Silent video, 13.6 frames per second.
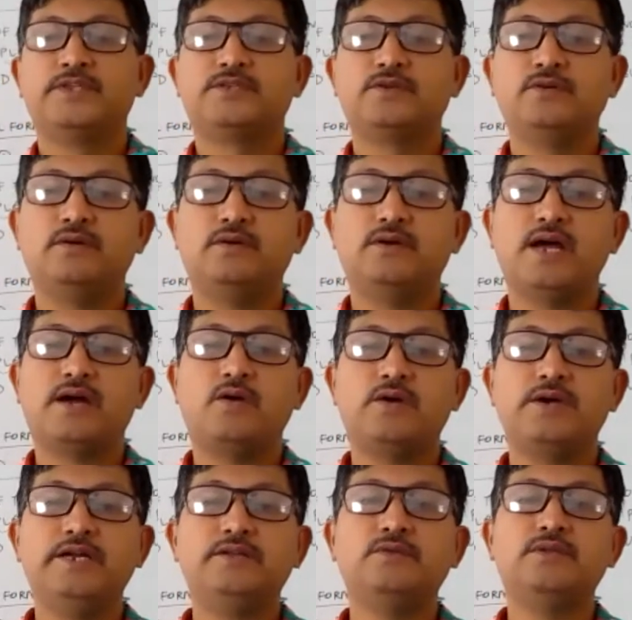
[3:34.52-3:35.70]
So
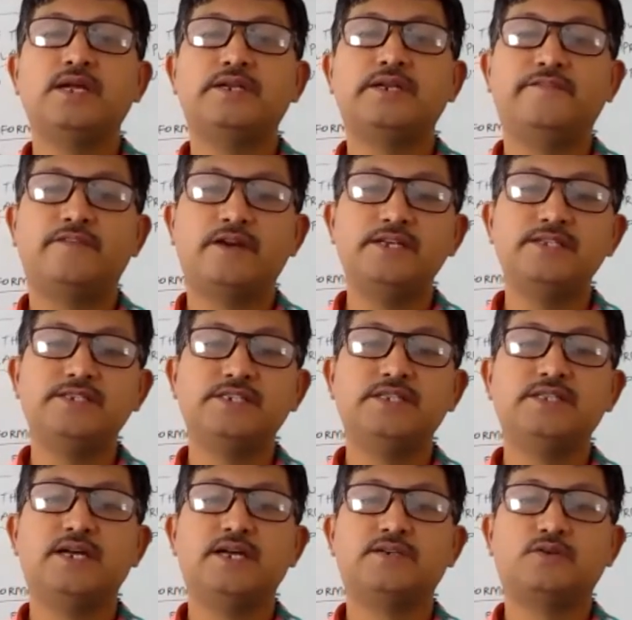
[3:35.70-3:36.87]
according to the difference
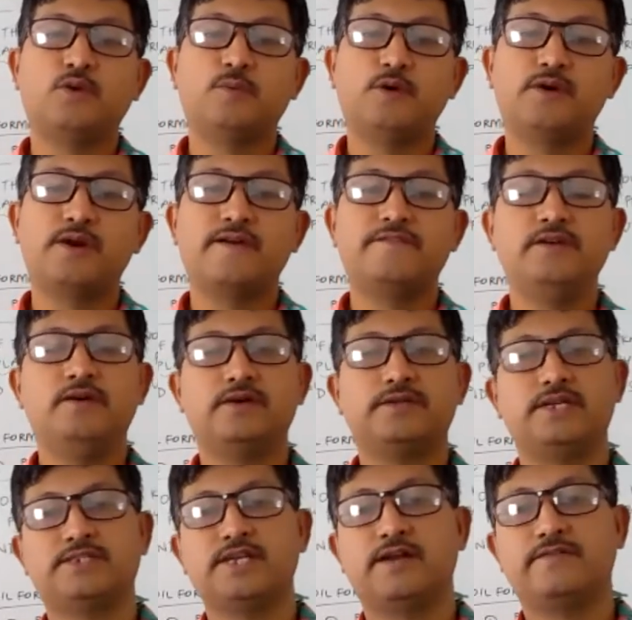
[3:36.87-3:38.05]
in the topography or
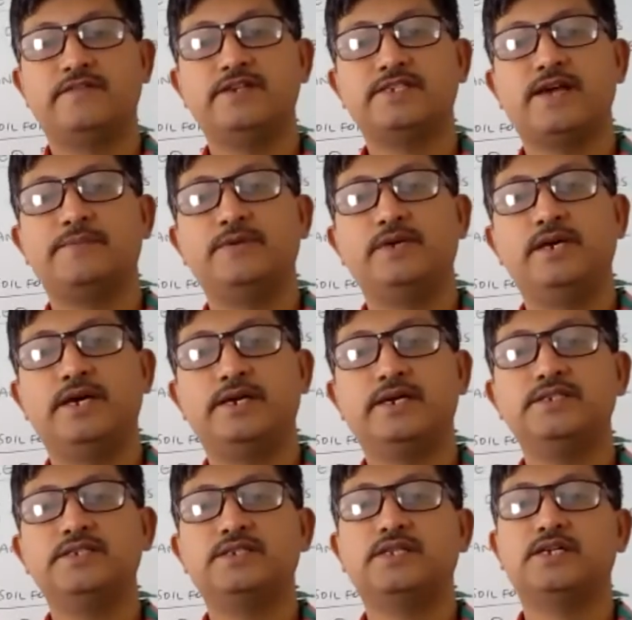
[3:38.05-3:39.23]
the surface appearance,